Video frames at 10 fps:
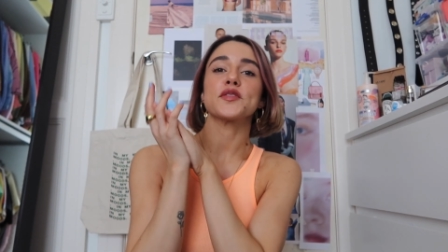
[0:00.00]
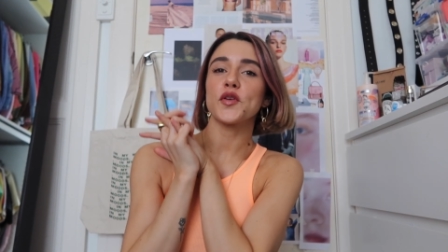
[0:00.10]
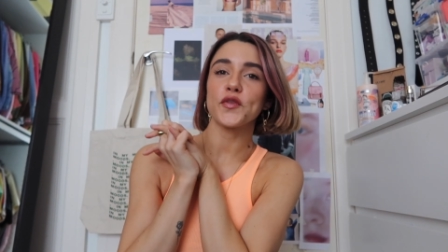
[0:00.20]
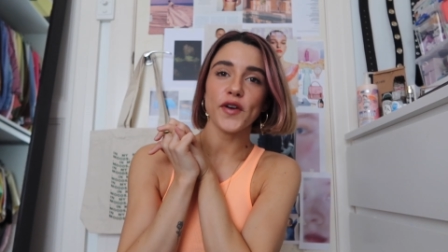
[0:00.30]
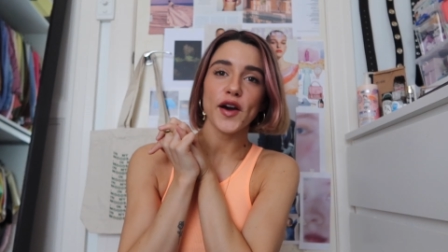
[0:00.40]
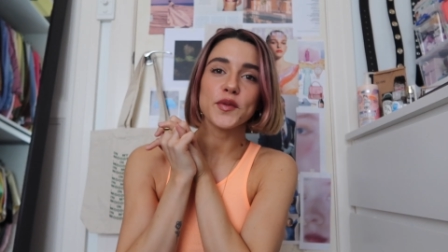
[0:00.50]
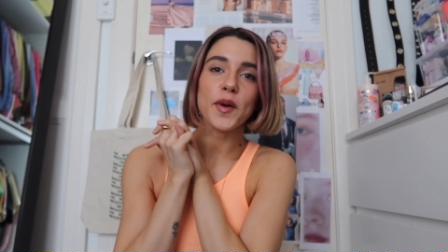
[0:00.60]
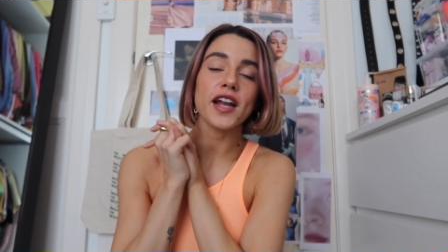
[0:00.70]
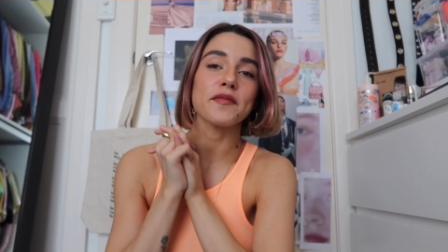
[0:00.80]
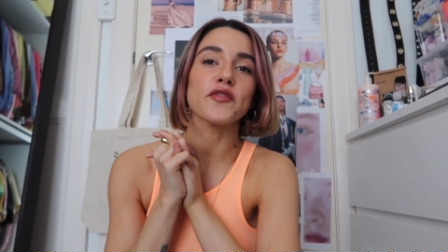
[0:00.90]
so final
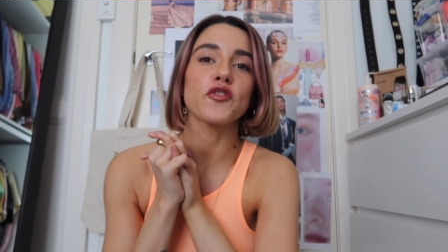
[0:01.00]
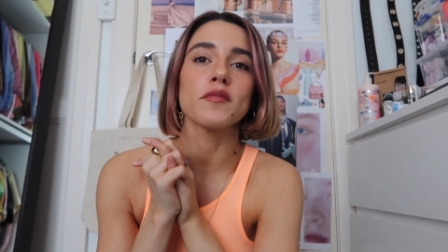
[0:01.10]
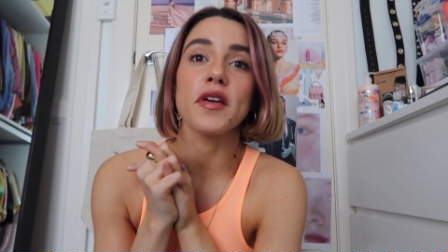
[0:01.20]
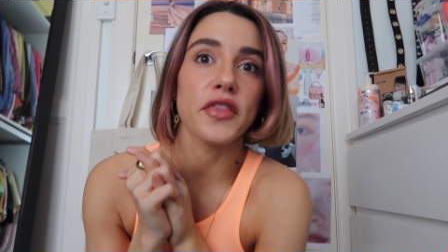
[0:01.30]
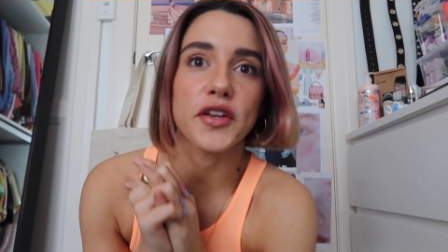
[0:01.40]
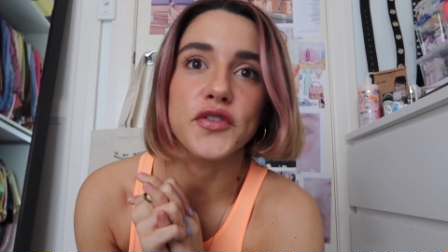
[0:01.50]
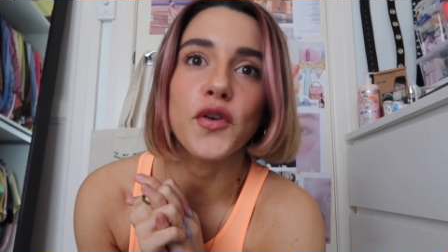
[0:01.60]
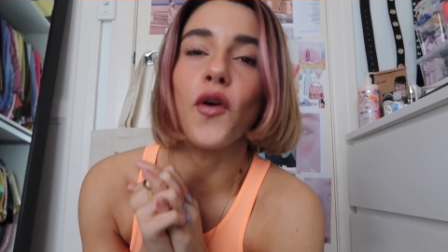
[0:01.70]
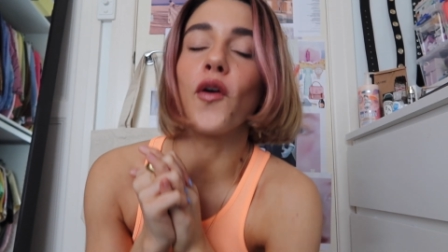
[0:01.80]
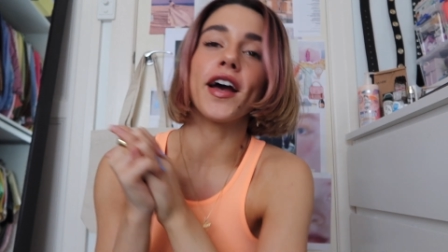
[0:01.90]
part of my room, the
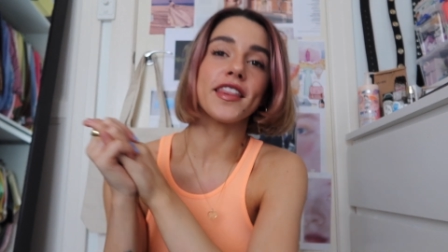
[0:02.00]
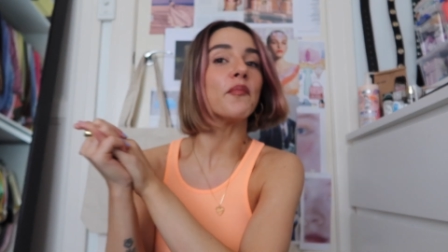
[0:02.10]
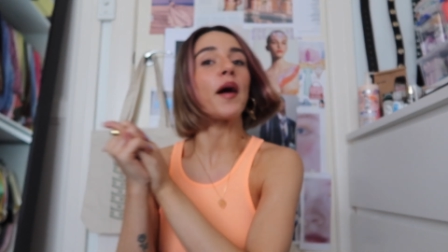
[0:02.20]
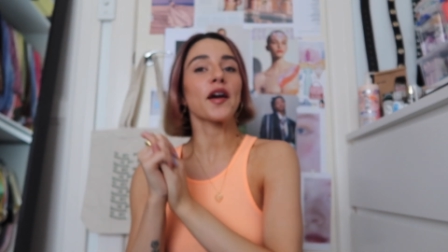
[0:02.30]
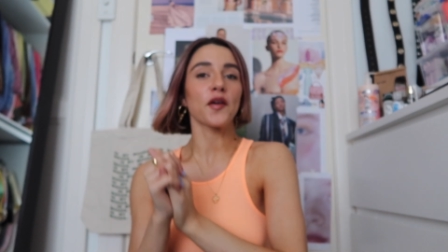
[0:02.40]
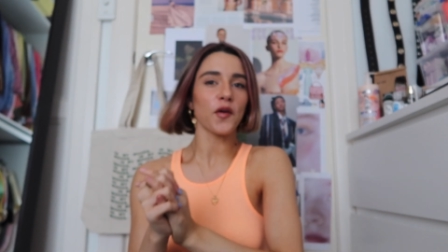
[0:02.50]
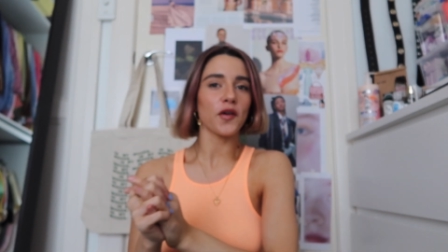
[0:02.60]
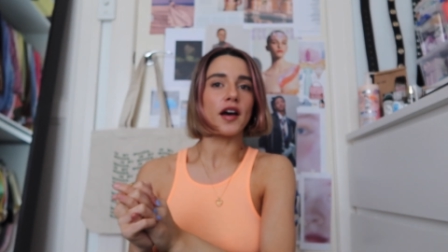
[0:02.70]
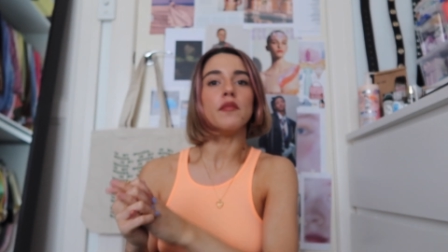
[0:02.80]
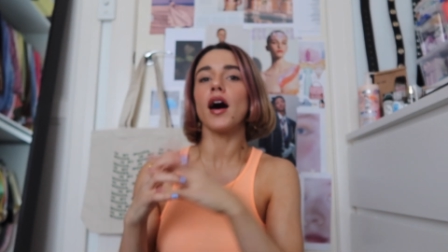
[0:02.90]
door and the back
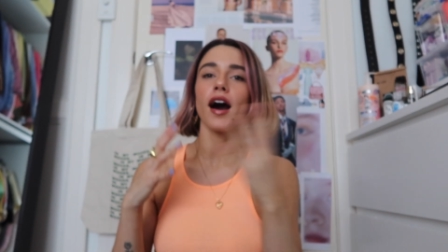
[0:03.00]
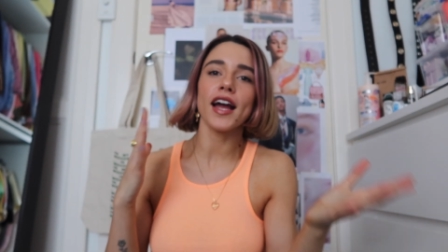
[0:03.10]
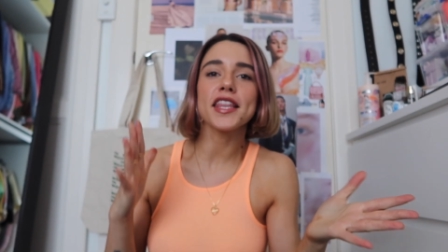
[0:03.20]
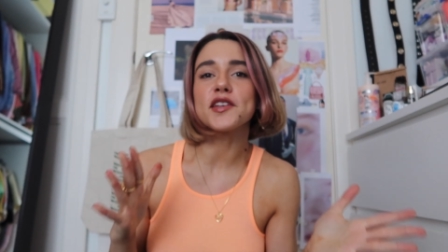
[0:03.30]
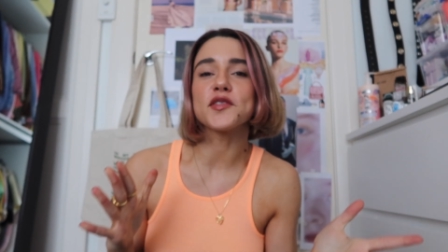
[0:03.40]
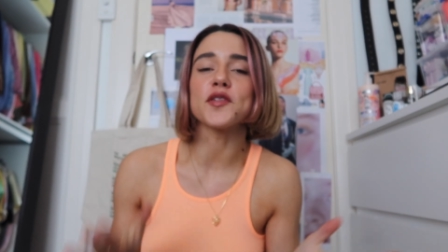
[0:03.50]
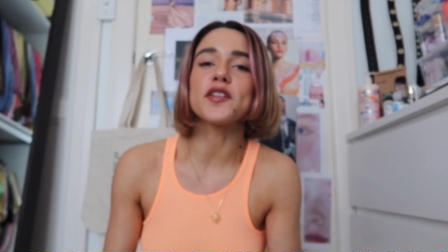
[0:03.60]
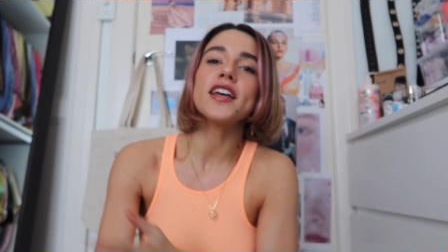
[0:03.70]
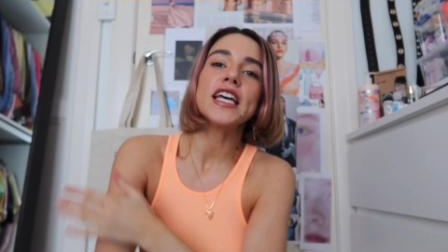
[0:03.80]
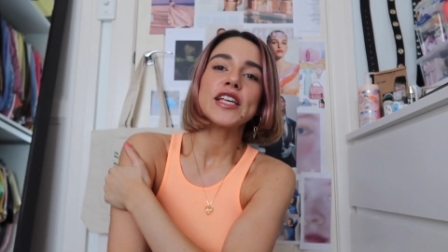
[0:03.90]
corner behind the
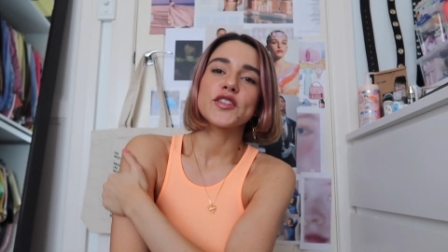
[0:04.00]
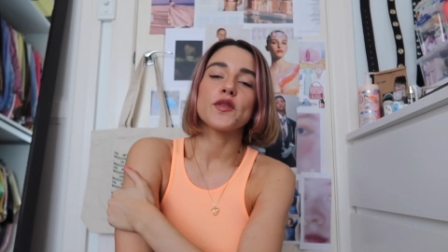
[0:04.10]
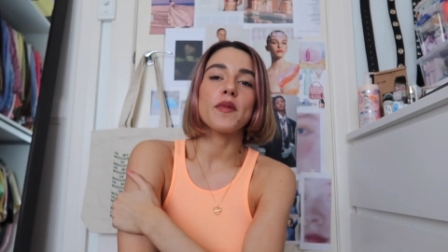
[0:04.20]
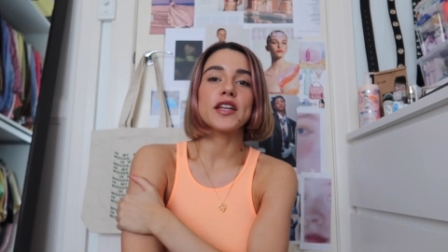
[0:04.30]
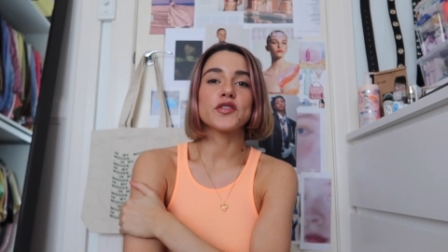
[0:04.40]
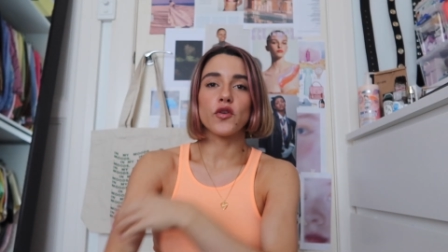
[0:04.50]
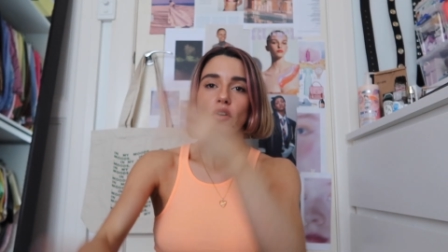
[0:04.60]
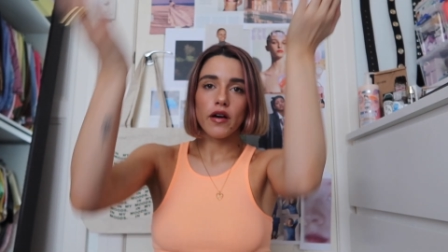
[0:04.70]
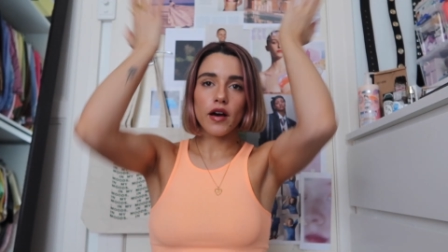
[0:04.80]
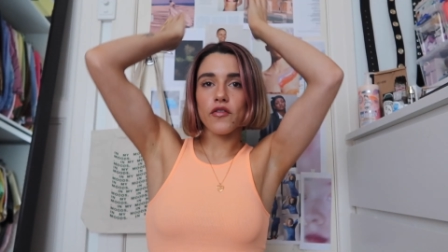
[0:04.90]
door. So my
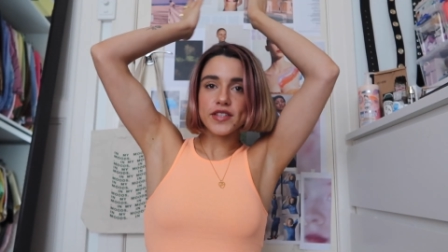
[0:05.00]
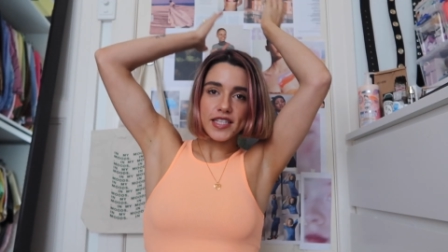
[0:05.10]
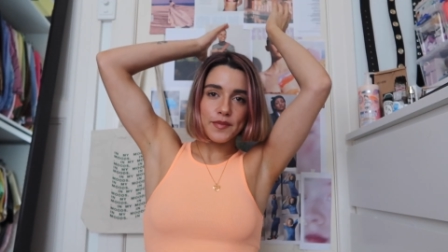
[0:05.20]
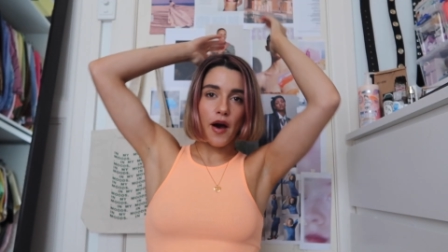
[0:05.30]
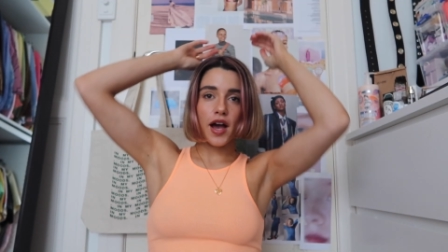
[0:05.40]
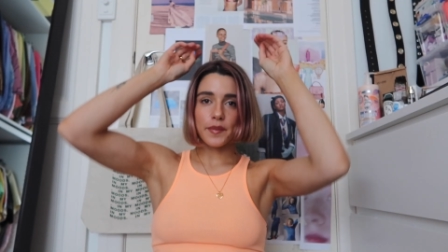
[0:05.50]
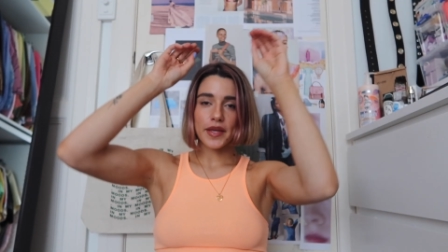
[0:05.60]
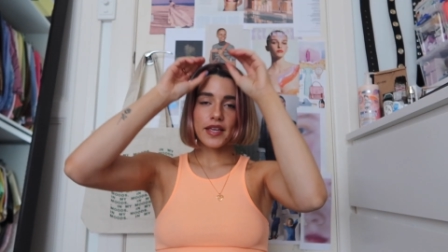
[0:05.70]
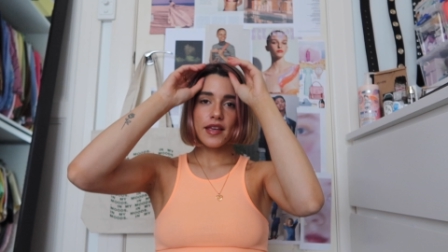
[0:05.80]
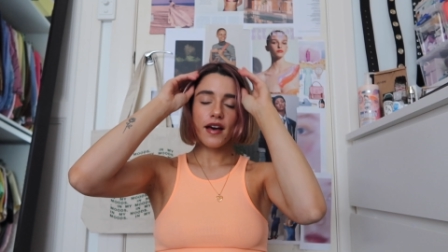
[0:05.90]
door, obviously it's behind
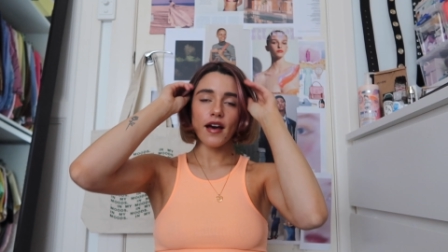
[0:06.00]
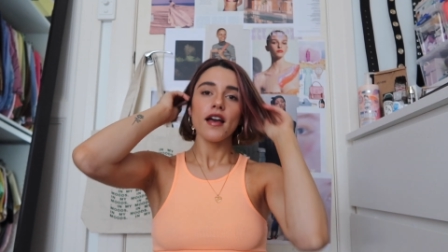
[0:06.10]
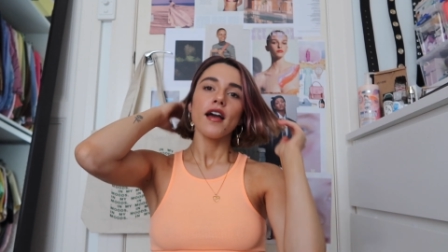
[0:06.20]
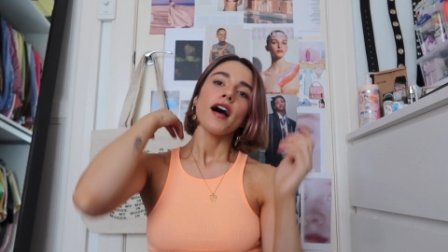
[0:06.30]
me here.